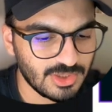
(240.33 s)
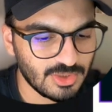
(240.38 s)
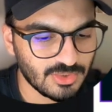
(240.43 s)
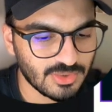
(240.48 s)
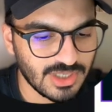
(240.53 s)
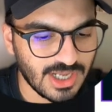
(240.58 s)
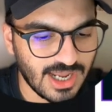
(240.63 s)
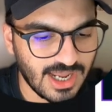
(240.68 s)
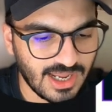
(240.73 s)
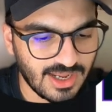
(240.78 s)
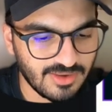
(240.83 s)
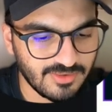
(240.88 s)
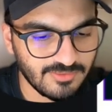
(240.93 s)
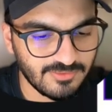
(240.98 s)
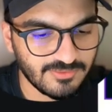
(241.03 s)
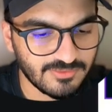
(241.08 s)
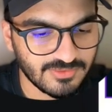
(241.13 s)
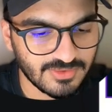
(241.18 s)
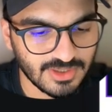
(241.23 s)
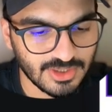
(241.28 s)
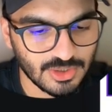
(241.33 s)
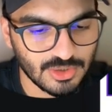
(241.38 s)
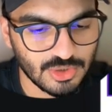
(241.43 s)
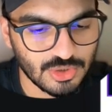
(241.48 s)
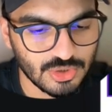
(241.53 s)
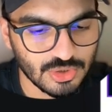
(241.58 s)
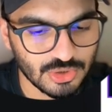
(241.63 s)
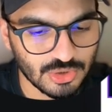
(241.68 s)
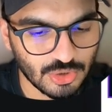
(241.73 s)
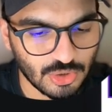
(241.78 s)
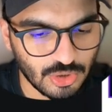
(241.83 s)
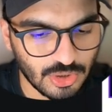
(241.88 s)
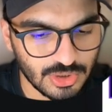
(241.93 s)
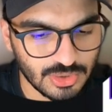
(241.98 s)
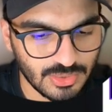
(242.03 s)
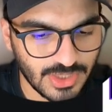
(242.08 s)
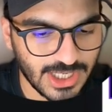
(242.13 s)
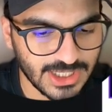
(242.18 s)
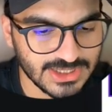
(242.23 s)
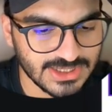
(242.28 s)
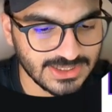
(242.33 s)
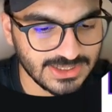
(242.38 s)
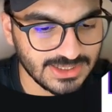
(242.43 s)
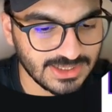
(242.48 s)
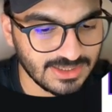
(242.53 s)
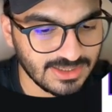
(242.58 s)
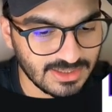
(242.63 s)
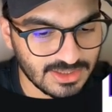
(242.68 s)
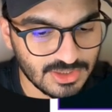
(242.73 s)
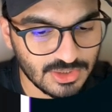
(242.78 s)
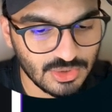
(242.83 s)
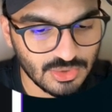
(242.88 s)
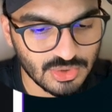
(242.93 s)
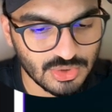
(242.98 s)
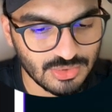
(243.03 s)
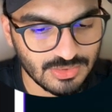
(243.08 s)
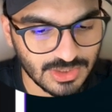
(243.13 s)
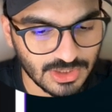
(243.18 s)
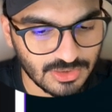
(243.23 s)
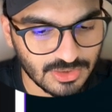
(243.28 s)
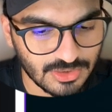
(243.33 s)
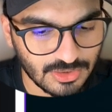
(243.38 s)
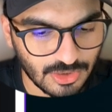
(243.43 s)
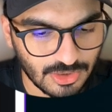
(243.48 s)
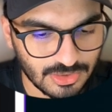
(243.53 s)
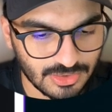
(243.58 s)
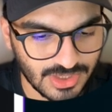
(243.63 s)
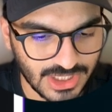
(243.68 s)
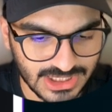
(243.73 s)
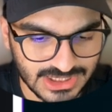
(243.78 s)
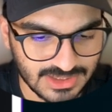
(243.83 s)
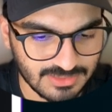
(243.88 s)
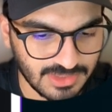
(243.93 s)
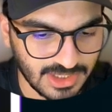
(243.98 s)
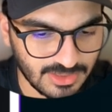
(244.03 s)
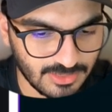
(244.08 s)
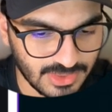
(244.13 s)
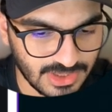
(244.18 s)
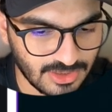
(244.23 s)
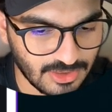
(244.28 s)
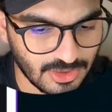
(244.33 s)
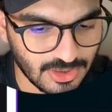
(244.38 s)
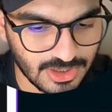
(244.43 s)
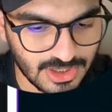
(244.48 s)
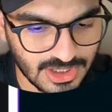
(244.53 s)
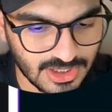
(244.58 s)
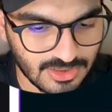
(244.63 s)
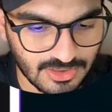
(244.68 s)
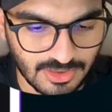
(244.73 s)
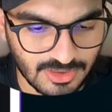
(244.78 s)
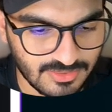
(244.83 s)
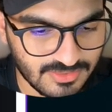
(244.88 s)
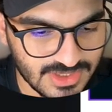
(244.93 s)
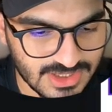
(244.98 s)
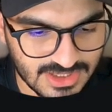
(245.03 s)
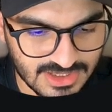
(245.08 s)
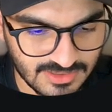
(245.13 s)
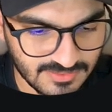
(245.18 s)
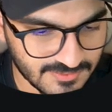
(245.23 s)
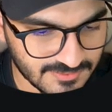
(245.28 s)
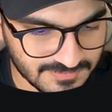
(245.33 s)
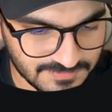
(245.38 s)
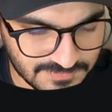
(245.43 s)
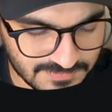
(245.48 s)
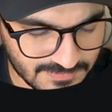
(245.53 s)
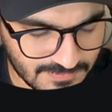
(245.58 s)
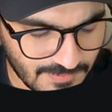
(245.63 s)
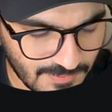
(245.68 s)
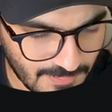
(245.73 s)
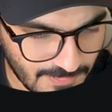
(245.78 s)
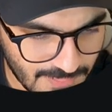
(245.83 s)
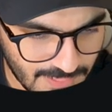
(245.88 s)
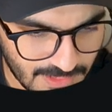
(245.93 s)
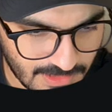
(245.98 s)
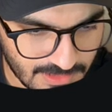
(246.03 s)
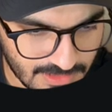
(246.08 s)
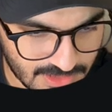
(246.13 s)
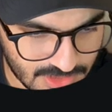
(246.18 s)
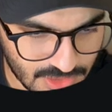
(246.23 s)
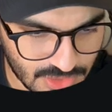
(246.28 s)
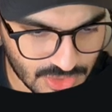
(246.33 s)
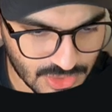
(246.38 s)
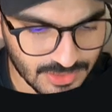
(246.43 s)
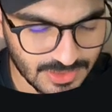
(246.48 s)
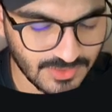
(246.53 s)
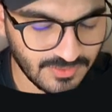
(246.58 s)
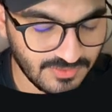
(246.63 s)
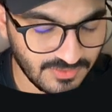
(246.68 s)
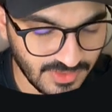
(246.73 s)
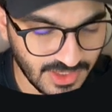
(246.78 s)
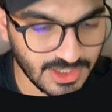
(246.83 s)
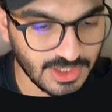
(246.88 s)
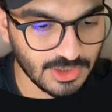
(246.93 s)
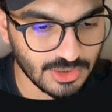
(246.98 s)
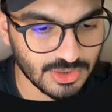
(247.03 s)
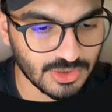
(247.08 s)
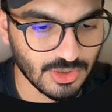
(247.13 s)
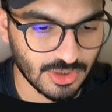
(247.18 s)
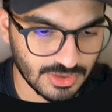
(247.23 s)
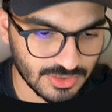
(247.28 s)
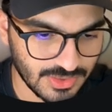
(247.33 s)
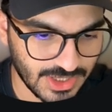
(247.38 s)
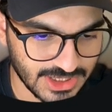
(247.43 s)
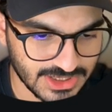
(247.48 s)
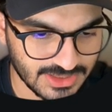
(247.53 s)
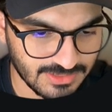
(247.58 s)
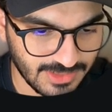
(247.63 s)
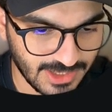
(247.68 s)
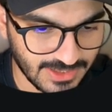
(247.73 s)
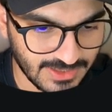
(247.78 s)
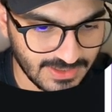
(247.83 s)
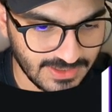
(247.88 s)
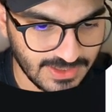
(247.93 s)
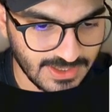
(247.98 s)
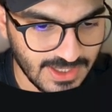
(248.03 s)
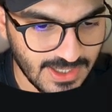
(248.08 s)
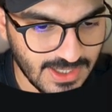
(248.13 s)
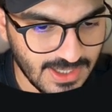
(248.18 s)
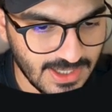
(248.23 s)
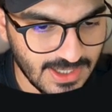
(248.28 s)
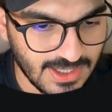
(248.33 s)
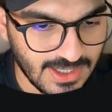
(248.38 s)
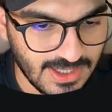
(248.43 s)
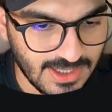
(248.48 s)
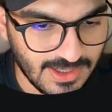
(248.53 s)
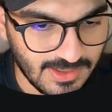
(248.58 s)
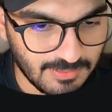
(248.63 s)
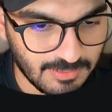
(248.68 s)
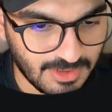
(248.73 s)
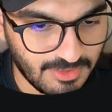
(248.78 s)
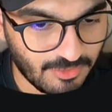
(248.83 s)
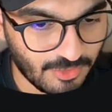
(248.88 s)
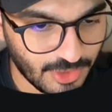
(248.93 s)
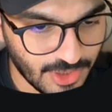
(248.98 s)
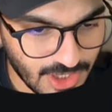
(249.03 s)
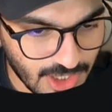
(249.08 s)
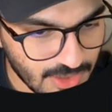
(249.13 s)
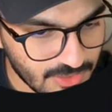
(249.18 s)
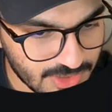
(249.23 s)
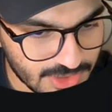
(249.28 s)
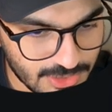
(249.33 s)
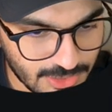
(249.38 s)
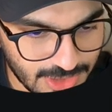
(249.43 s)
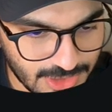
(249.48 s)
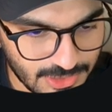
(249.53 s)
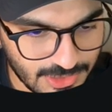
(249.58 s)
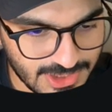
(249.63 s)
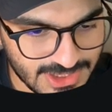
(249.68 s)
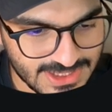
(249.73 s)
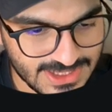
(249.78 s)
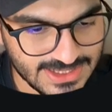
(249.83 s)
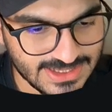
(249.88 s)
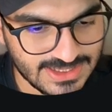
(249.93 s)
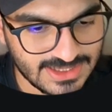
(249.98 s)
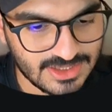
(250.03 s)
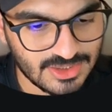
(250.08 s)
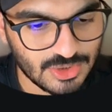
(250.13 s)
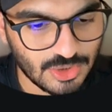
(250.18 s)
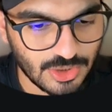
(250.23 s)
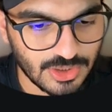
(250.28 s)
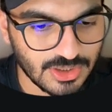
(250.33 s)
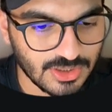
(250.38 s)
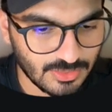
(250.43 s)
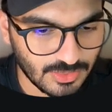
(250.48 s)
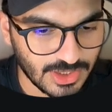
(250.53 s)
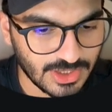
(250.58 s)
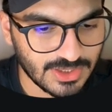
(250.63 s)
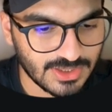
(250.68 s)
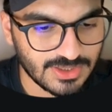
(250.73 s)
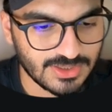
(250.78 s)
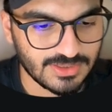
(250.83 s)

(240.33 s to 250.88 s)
don't have a good call to action here. This used to be a good call to action, by the way. Call now, all of this stuff. This used to be a very good call to action back then. But for now, in 2026, this is not going to work.